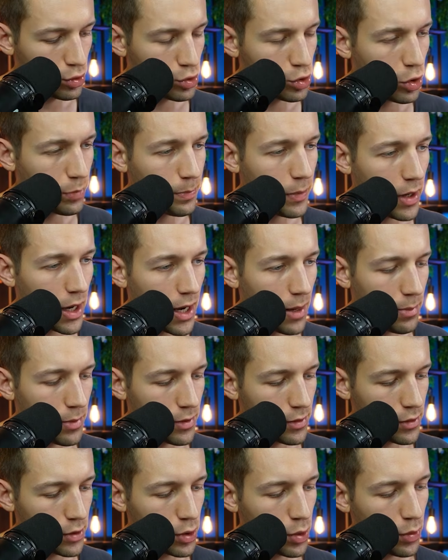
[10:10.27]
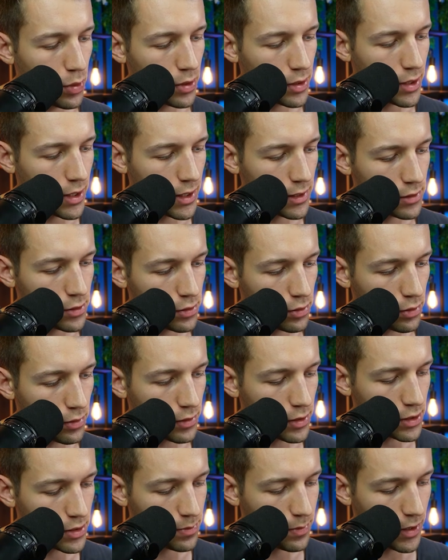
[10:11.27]
top up, you will get
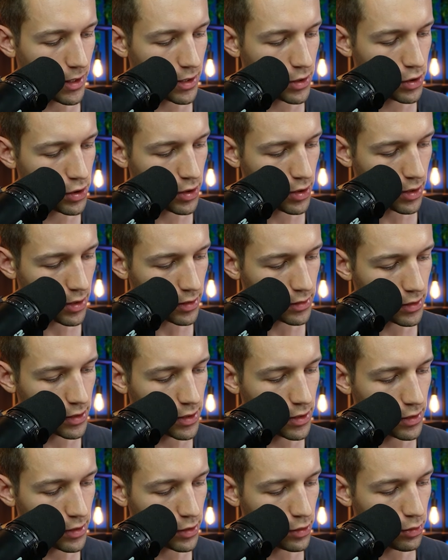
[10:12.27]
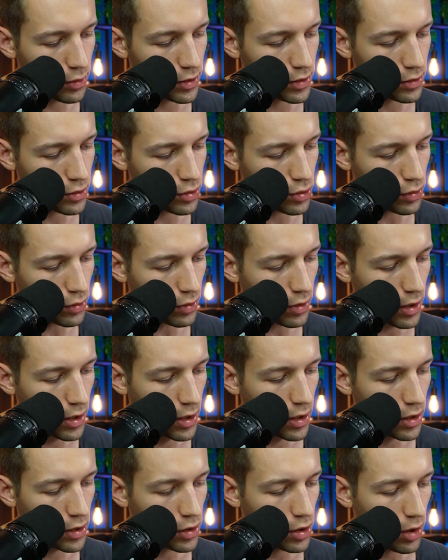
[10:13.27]
on this page, and here you need to
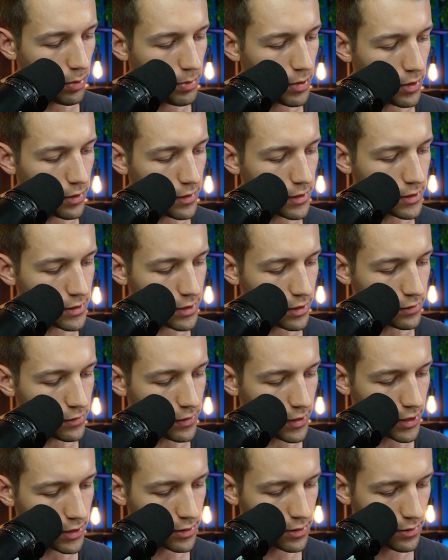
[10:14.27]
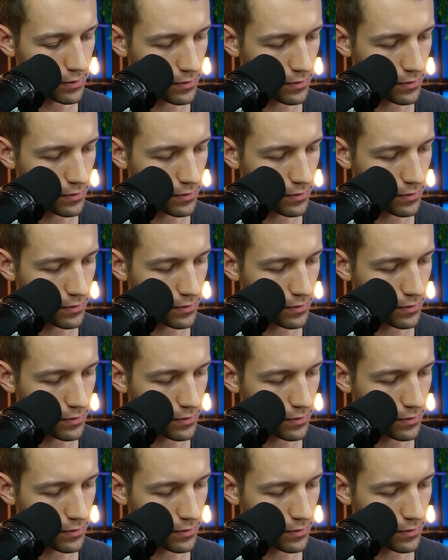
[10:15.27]
copy this address,